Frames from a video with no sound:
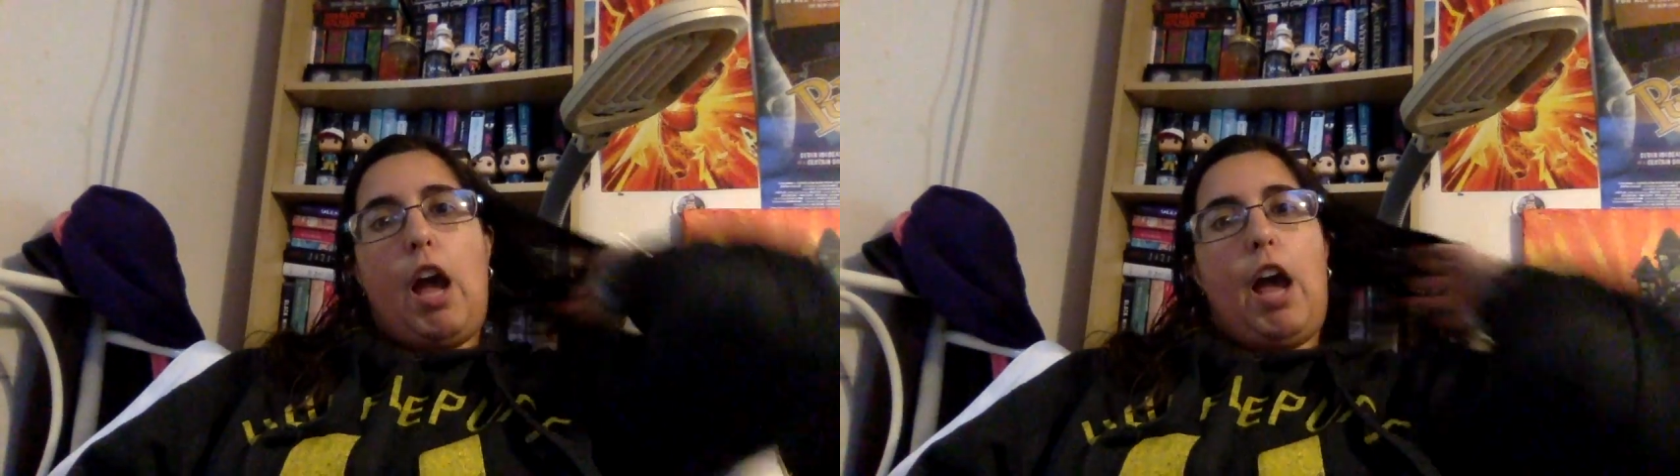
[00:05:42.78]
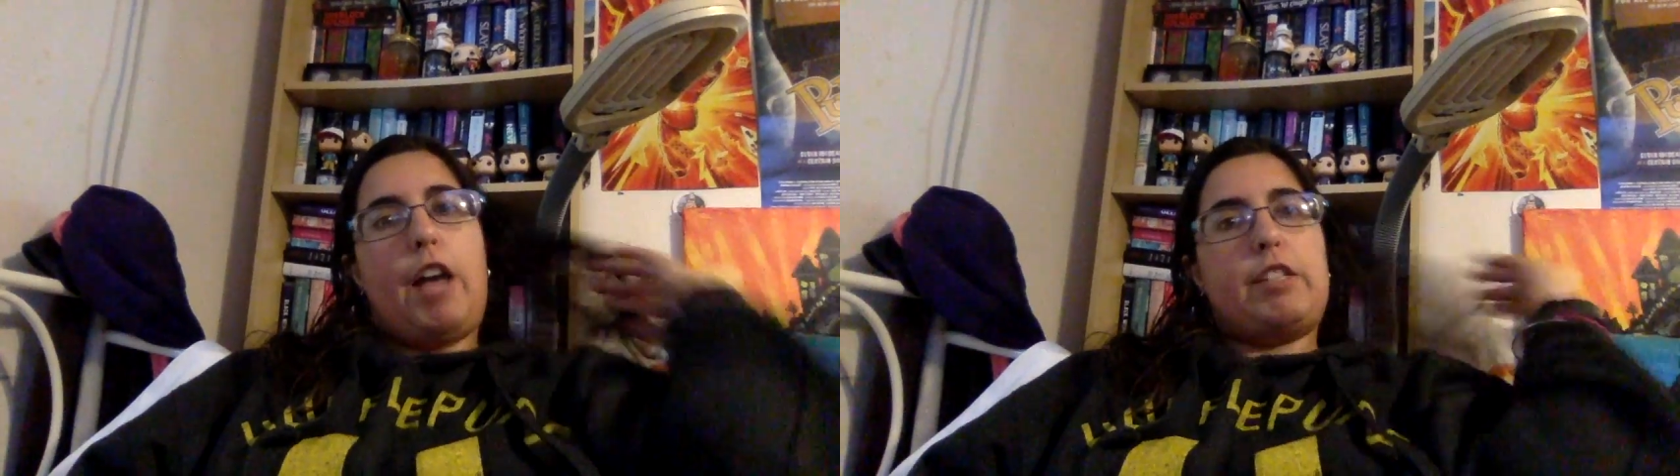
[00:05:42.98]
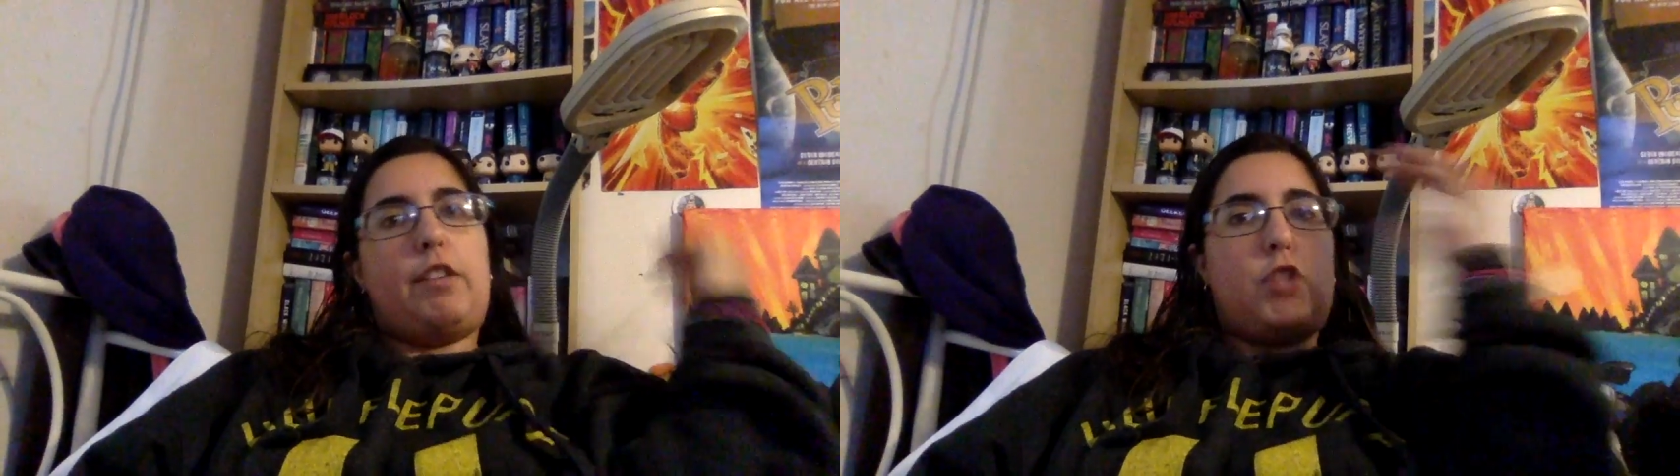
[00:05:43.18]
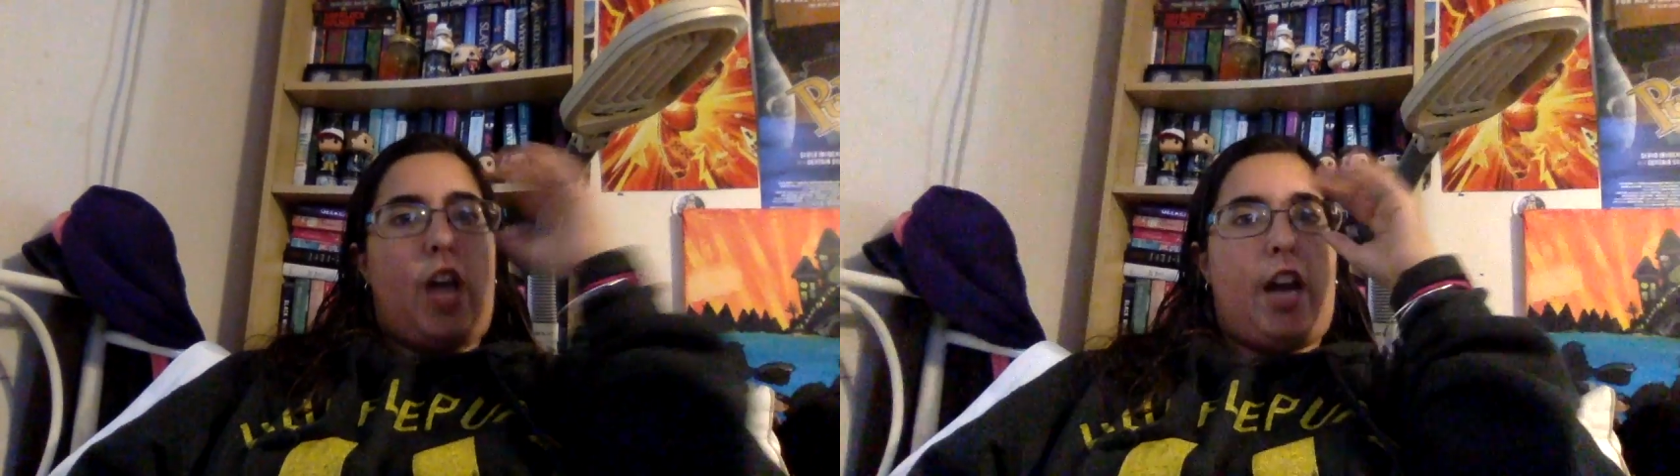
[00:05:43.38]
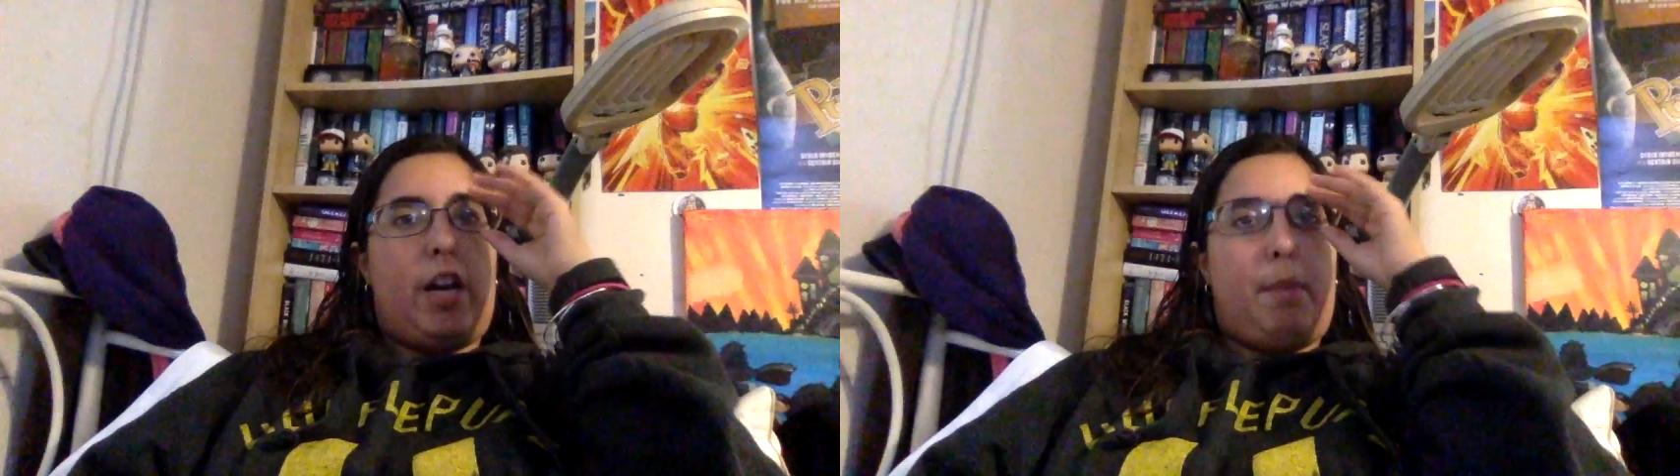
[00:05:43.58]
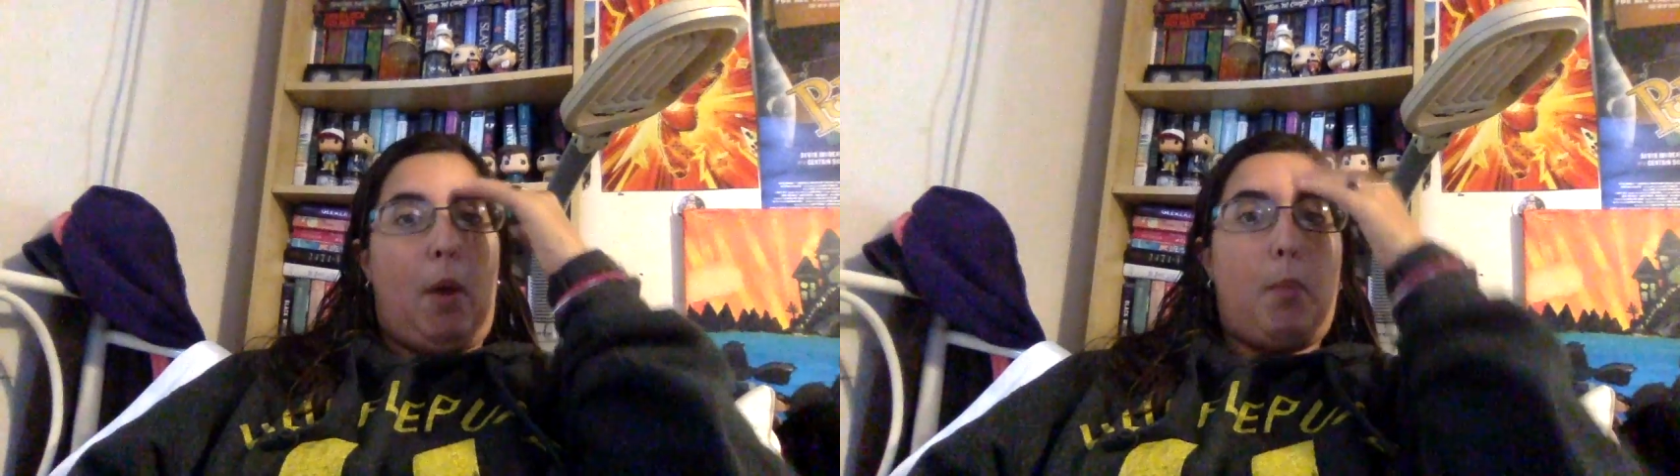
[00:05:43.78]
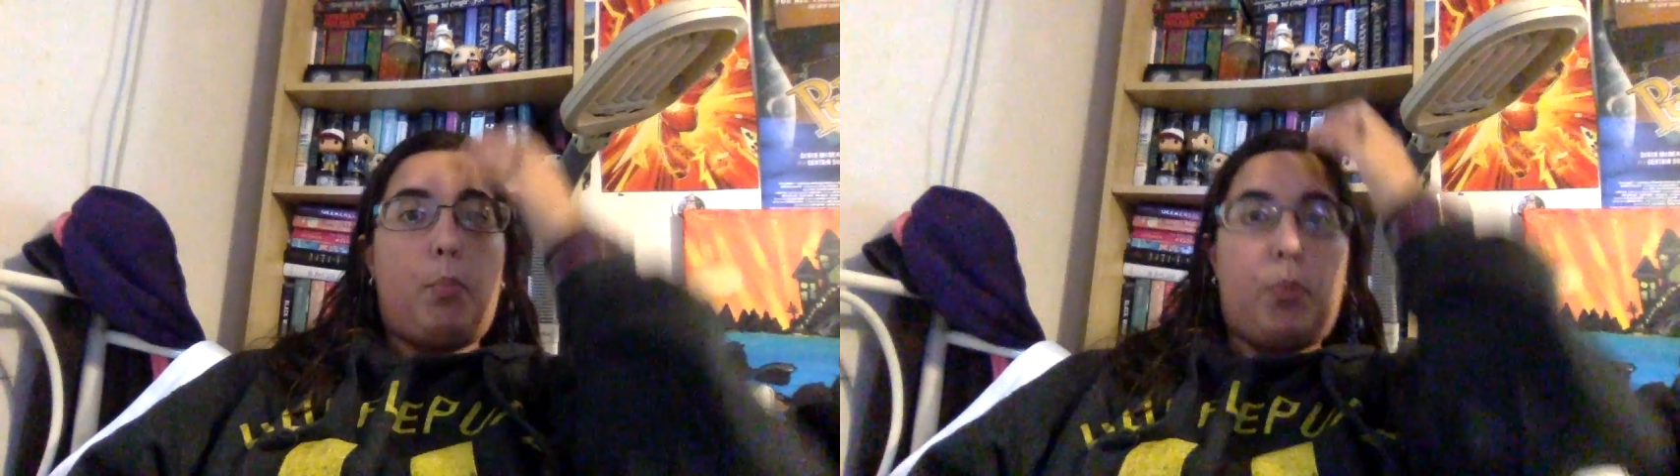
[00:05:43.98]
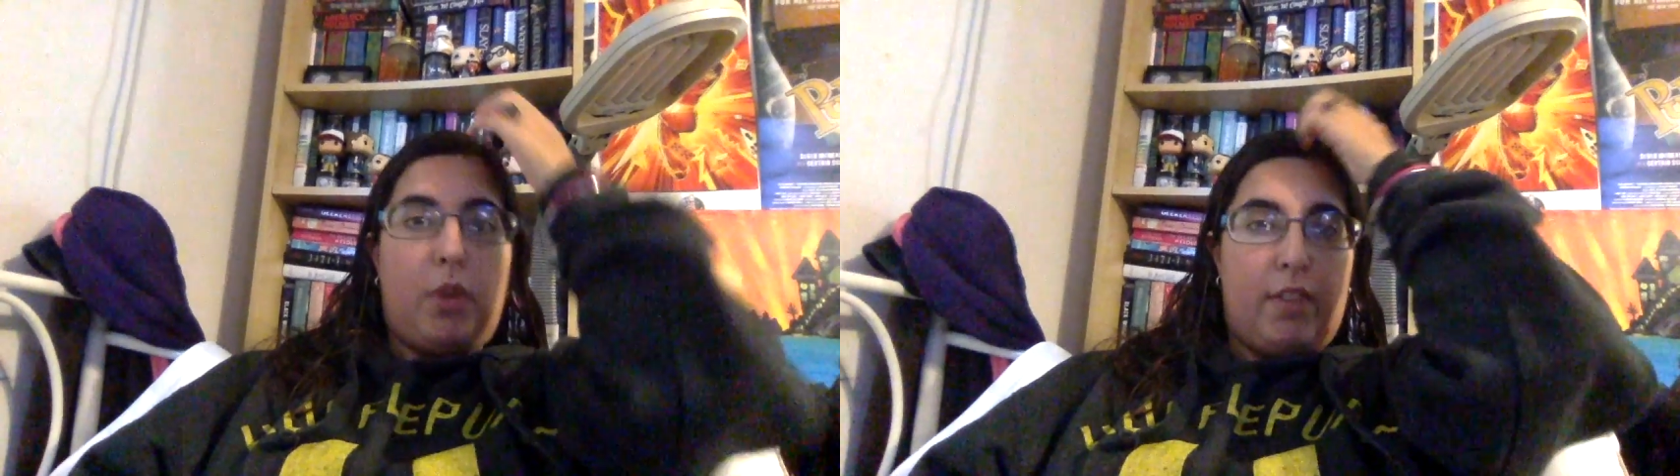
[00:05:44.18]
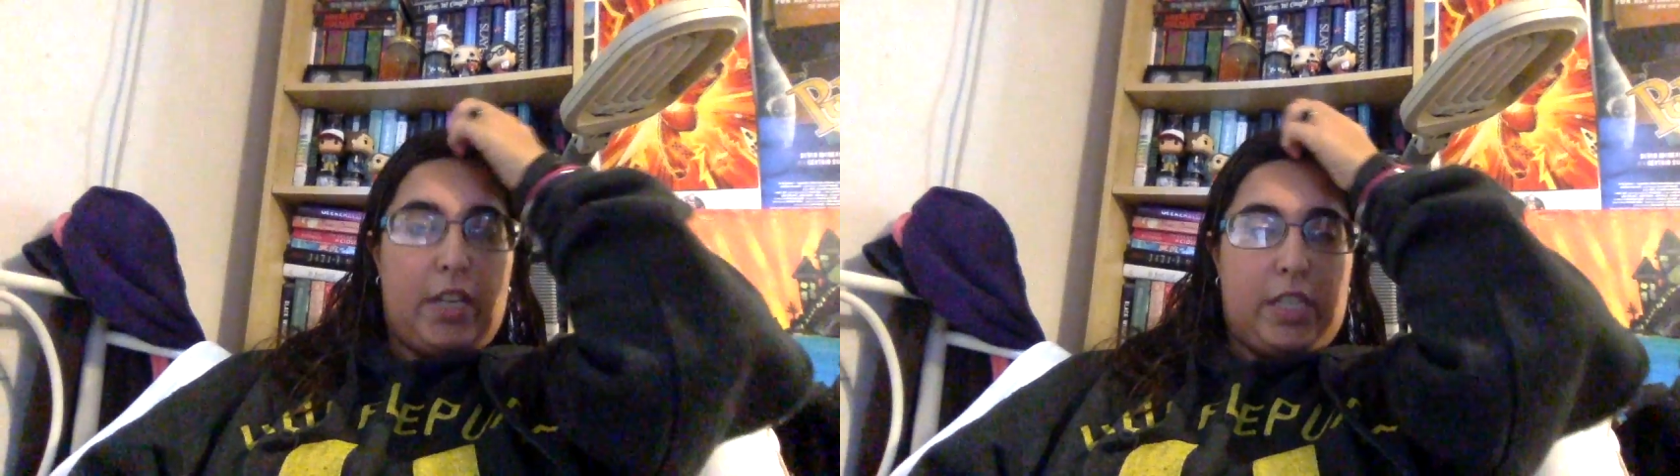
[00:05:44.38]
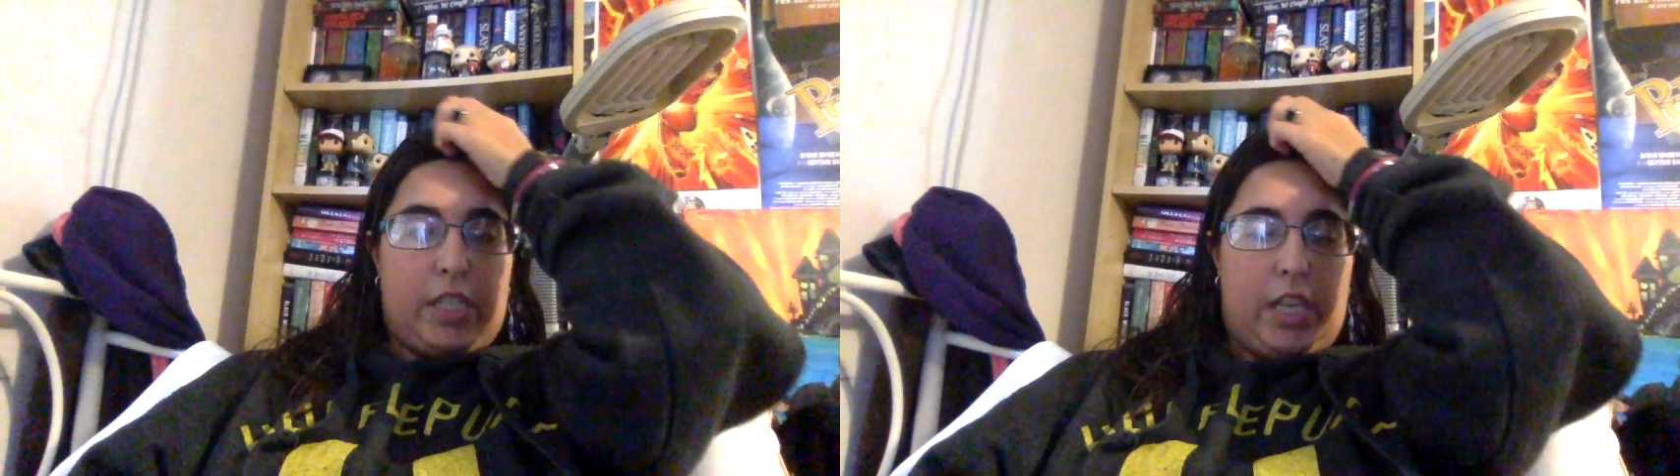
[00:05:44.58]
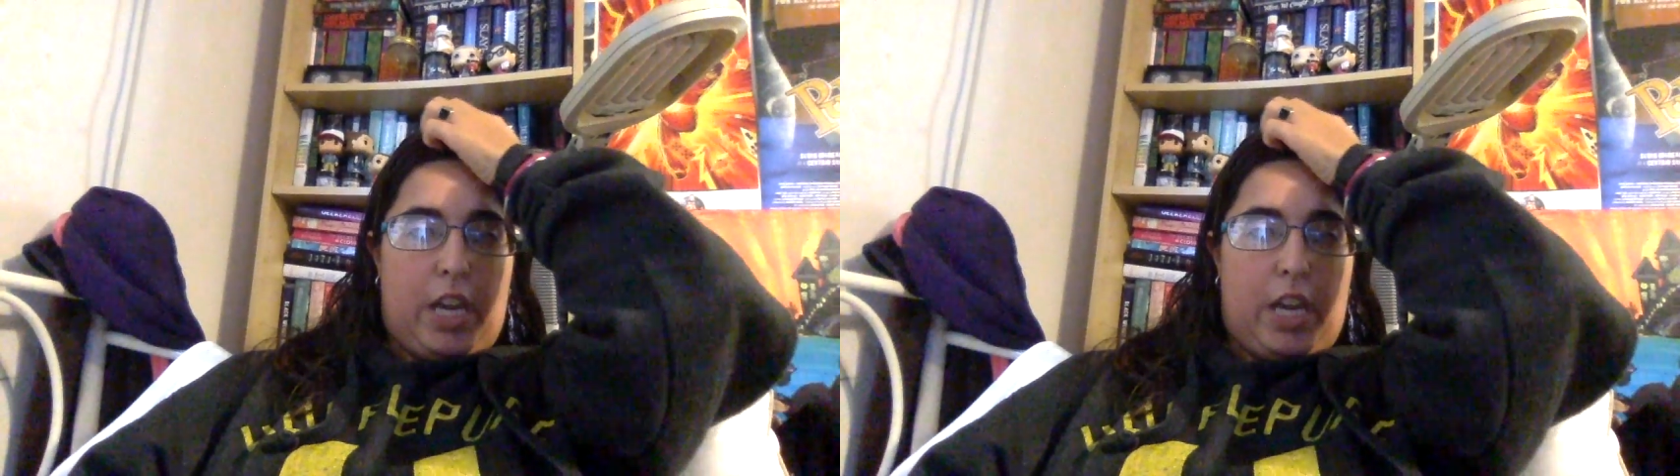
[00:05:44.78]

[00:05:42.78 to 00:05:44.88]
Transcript: As I've chatted about previously,